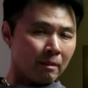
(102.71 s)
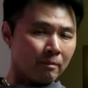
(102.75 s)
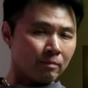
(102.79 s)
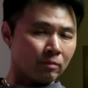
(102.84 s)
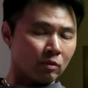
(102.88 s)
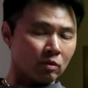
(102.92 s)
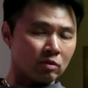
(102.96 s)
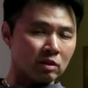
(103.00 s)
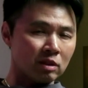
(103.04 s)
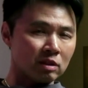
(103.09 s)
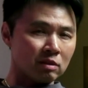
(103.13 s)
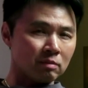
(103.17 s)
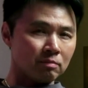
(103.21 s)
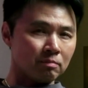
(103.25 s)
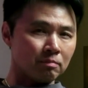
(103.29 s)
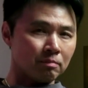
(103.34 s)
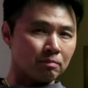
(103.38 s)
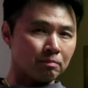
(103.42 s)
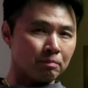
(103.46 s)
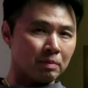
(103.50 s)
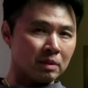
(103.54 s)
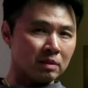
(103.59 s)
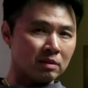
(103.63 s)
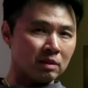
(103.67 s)
they're just
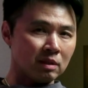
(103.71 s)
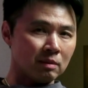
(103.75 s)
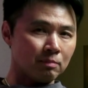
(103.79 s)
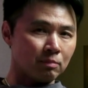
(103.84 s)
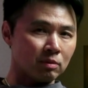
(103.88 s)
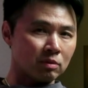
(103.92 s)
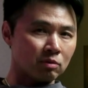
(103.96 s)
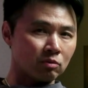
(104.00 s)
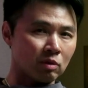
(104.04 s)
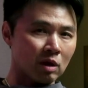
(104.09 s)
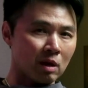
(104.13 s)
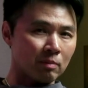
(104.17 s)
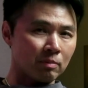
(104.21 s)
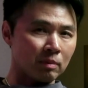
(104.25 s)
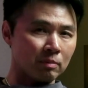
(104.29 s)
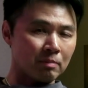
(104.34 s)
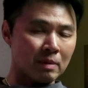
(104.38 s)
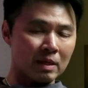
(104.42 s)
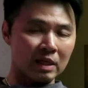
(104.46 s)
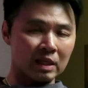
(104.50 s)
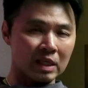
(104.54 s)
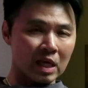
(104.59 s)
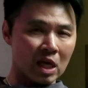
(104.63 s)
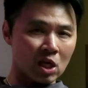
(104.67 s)
busy prescribing
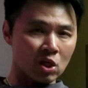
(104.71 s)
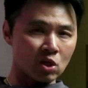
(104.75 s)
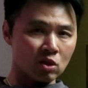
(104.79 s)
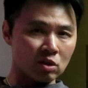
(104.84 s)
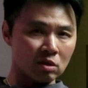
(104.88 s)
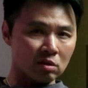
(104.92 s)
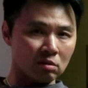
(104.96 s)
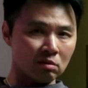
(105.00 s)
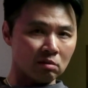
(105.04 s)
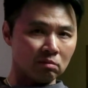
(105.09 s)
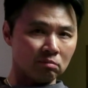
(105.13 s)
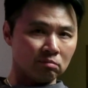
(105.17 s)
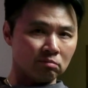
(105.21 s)
medication,